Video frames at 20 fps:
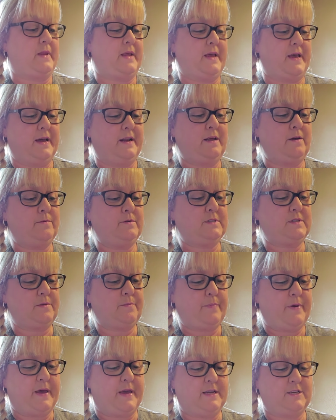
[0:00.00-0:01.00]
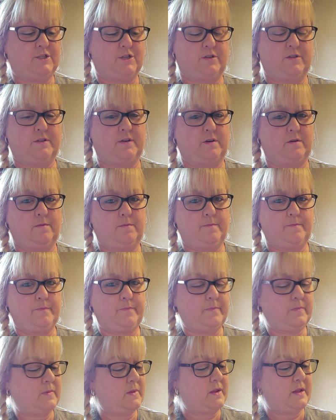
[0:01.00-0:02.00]
Eddie was impatient, though.
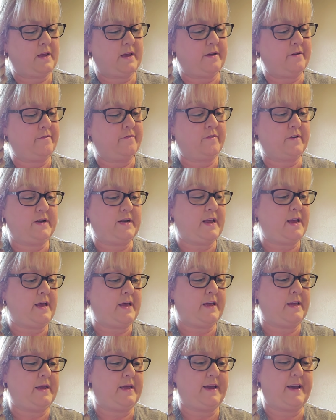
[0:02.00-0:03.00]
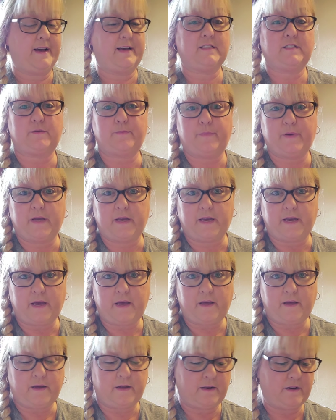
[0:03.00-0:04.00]
Every day he asked Big
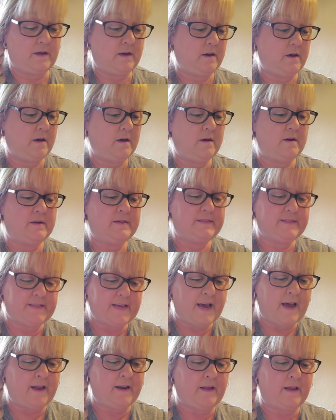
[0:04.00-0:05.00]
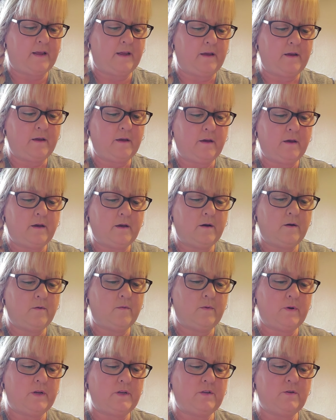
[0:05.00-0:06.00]
Ed, "Daddy,
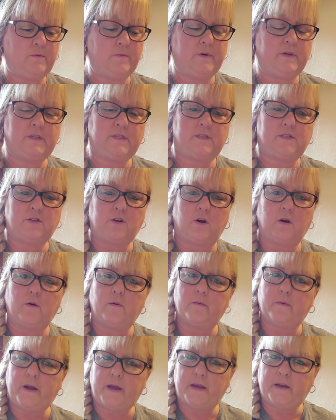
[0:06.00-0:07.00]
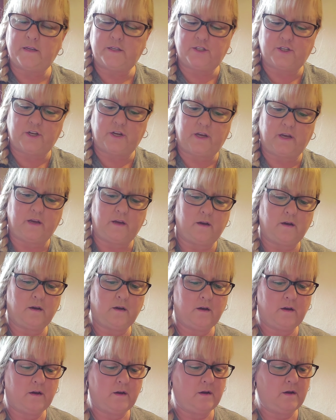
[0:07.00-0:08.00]
when do we start ranching?"
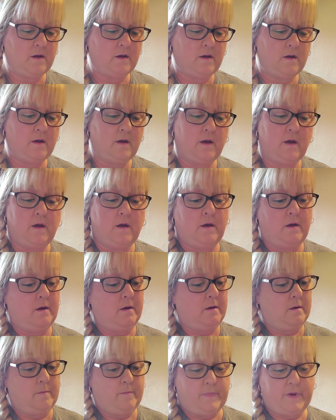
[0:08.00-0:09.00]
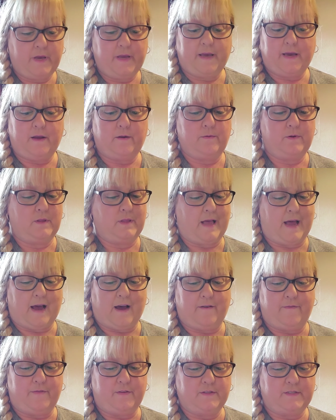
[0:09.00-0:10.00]
Big Ed would
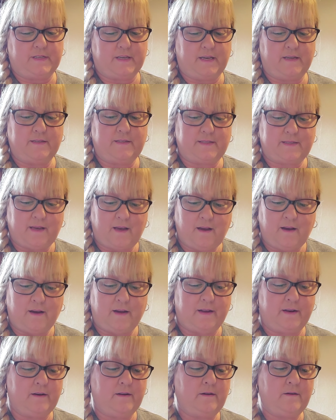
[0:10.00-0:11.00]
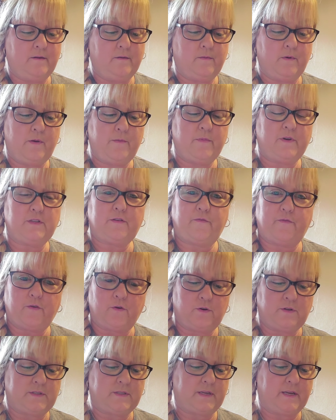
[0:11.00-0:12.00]
laugh and say, "Son, we must
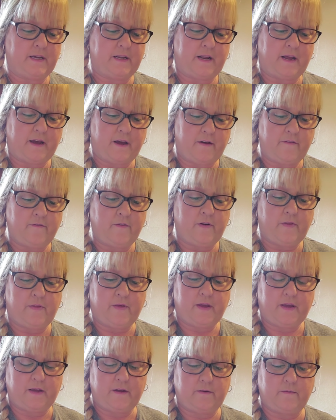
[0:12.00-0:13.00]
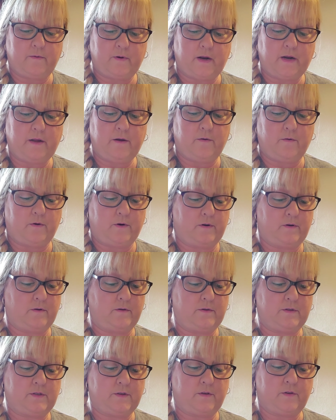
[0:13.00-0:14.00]
first get everything in running
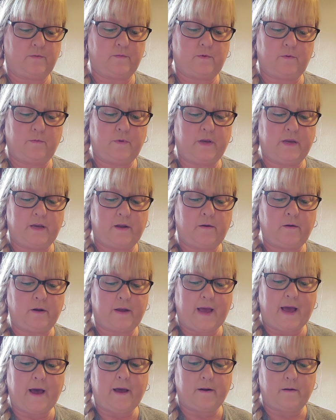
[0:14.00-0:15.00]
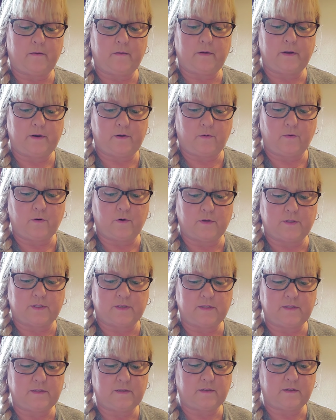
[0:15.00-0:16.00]
order so that when we get our cattle and
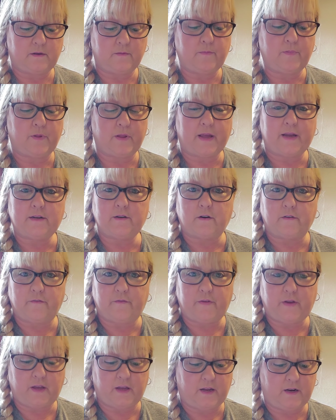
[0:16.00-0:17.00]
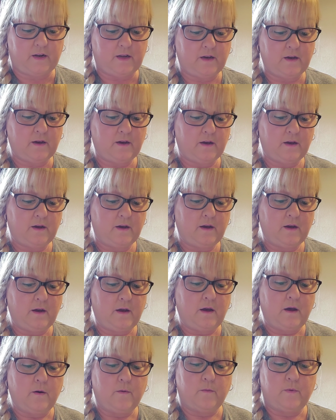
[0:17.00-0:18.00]
horses and plant our feed,
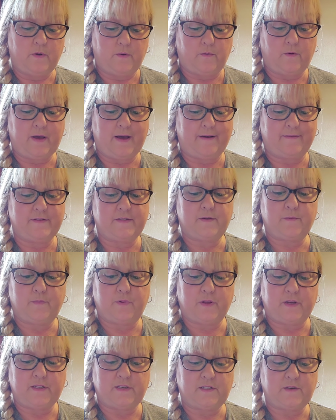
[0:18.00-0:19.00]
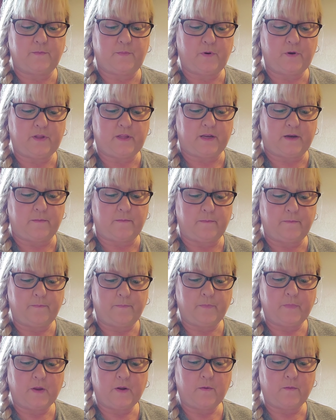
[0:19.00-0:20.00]
we will have some place to put them.
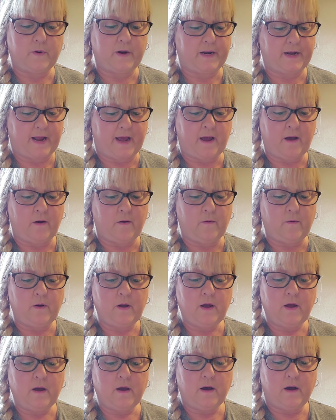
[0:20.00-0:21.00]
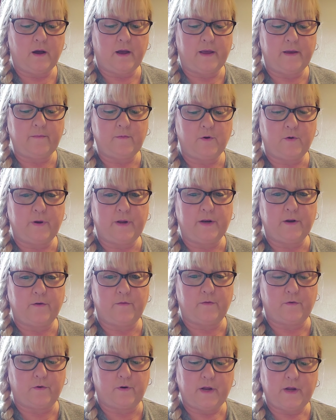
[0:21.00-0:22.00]
Right now, I am going
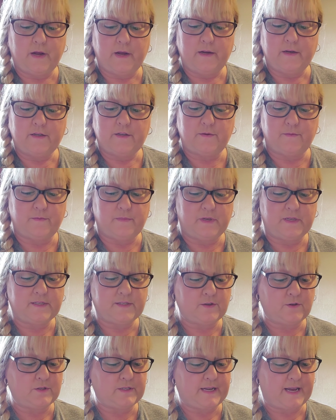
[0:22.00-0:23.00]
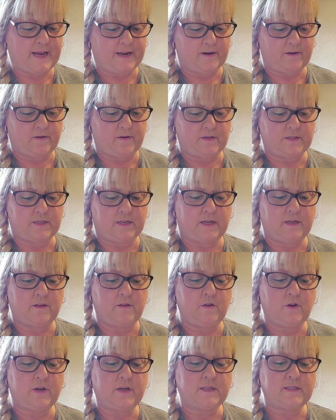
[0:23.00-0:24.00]
over to Mr. Tanner's and
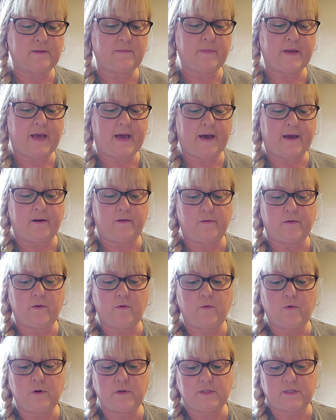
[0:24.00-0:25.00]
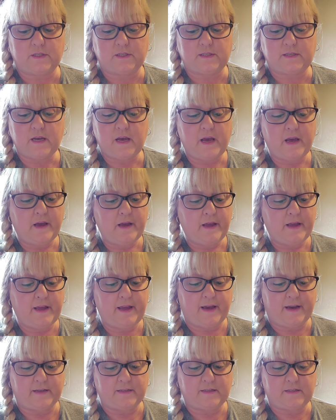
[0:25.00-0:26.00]
look at some cattle and horses he
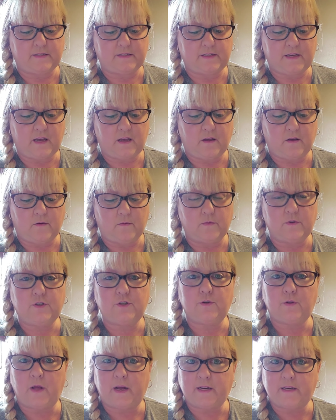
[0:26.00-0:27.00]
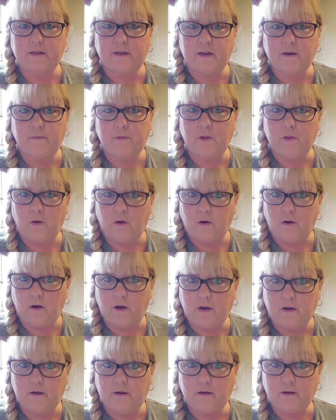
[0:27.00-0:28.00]
has to sell. Would you like to come
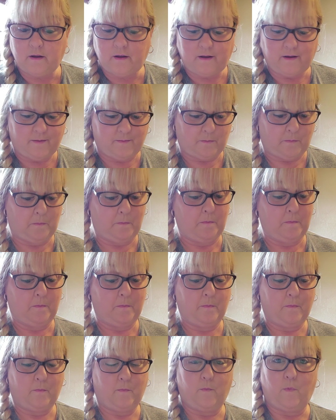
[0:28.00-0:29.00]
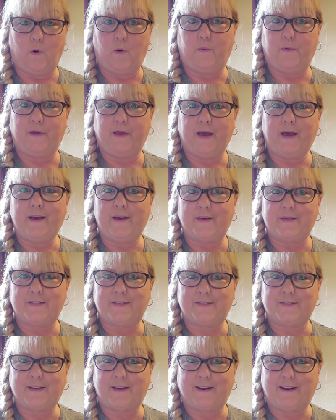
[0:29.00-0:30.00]
along?" "Oh, yes,"
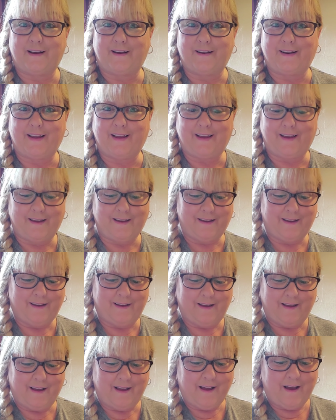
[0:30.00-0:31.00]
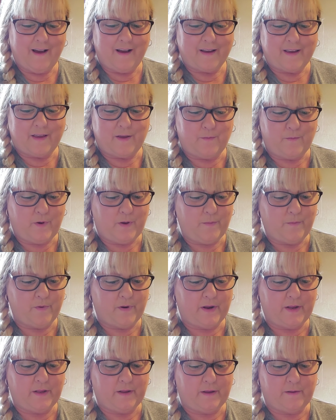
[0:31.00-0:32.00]
said Eddie. "Can we
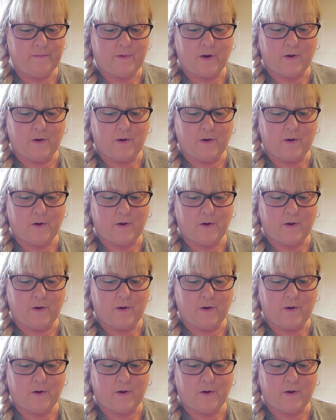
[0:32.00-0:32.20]
bring them